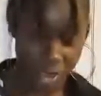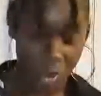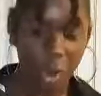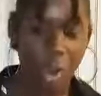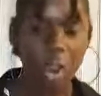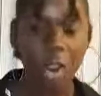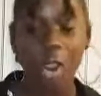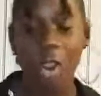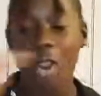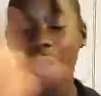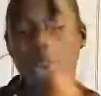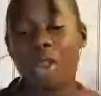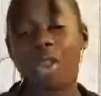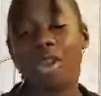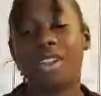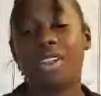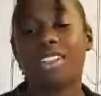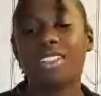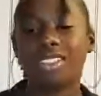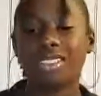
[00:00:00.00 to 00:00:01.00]

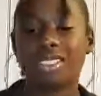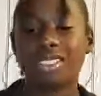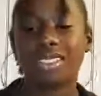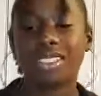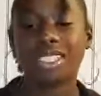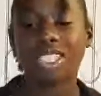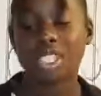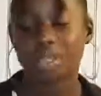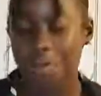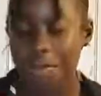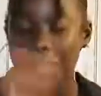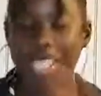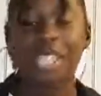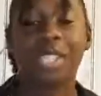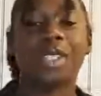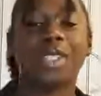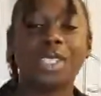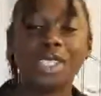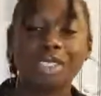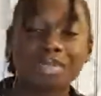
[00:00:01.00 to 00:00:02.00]
whole
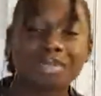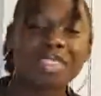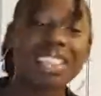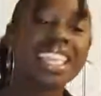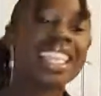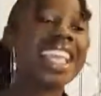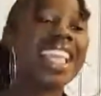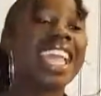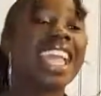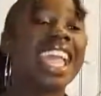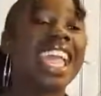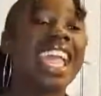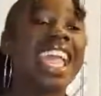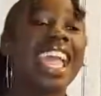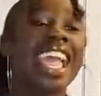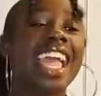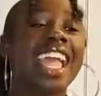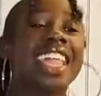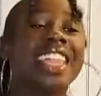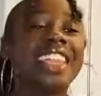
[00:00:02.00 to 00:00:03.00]
spiel,
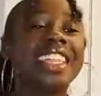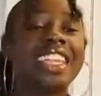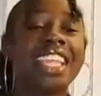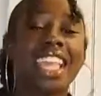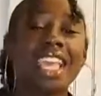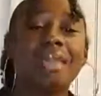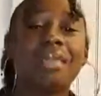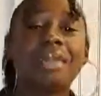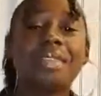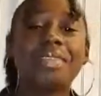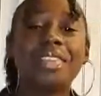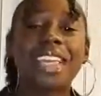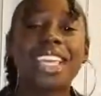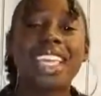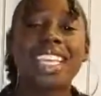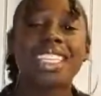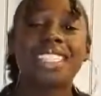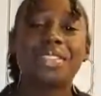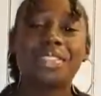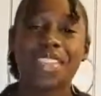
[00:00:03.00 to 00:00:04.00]
the name of
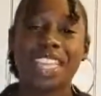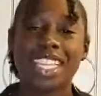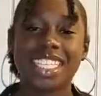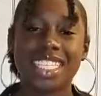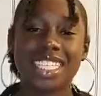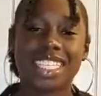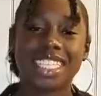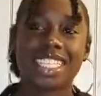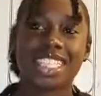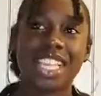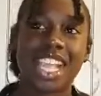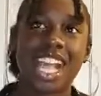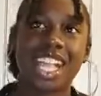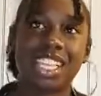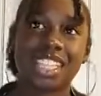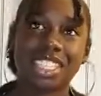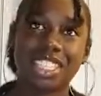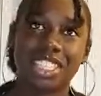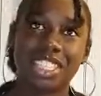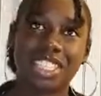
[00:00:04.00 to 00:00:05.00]
it is Facing
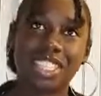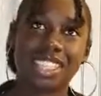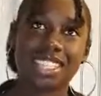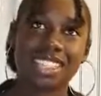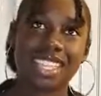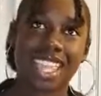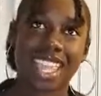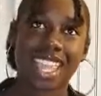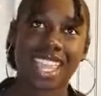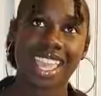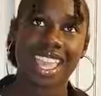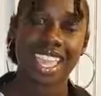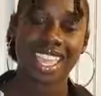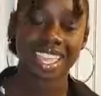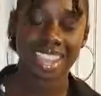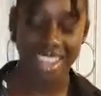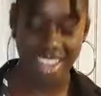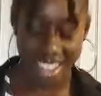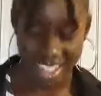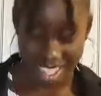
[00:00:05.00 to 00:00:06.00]
Challenges.
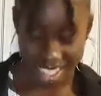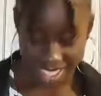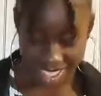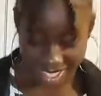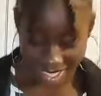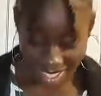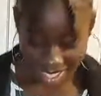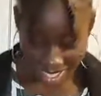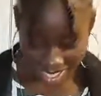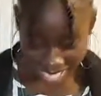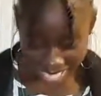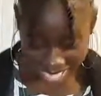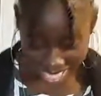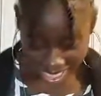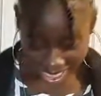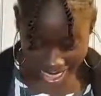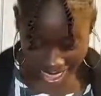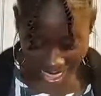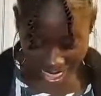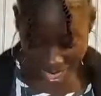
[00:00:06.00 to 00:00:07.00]
And
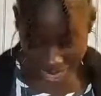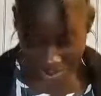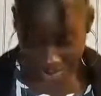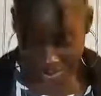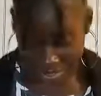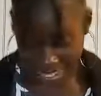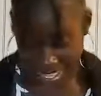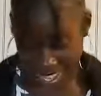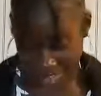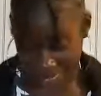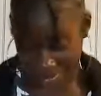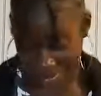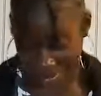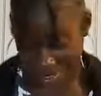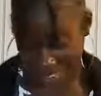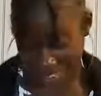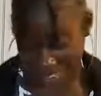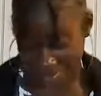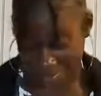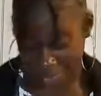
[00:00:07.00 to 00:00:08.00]
I don't really have a
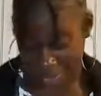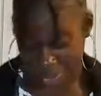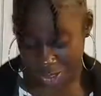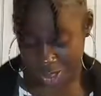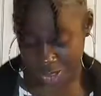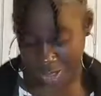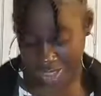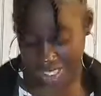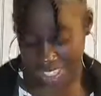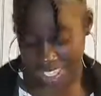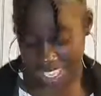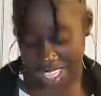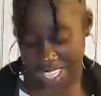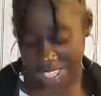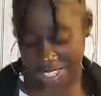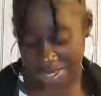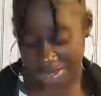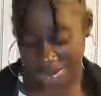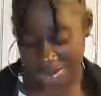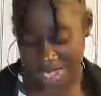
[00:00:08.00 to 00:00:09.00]
reason for choosing it
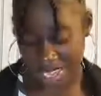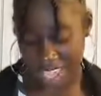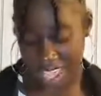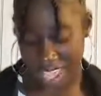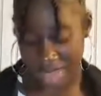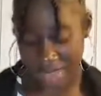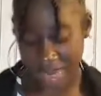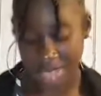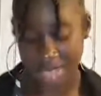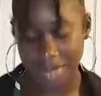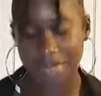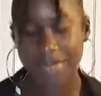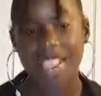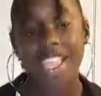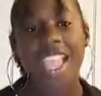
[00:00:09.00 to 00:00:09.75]
this week. I mean,